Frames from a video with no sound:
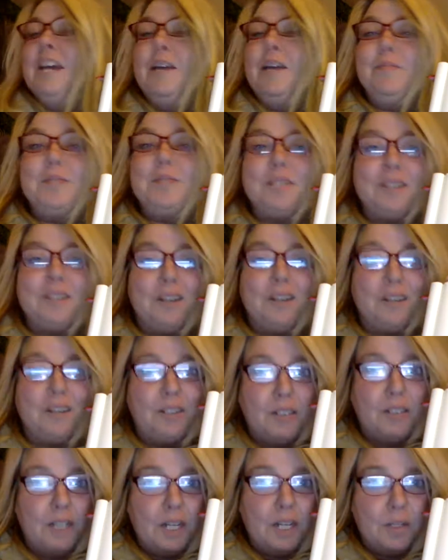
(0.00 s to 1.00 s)
to start
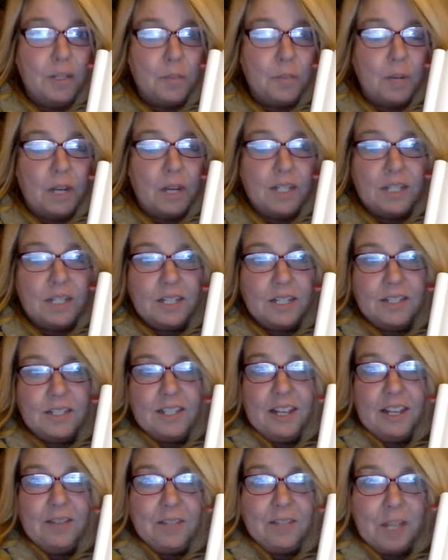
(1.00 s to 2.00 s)
collage projects.
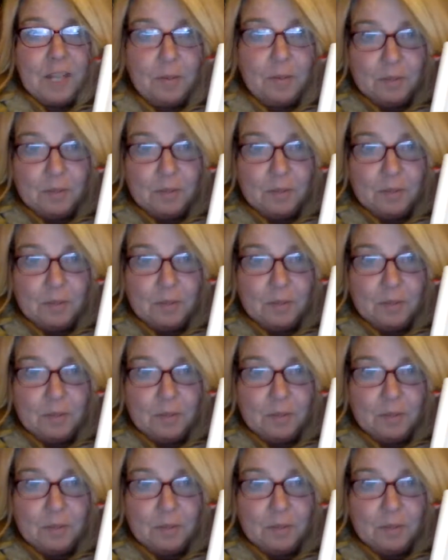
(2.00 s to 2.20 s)
I have time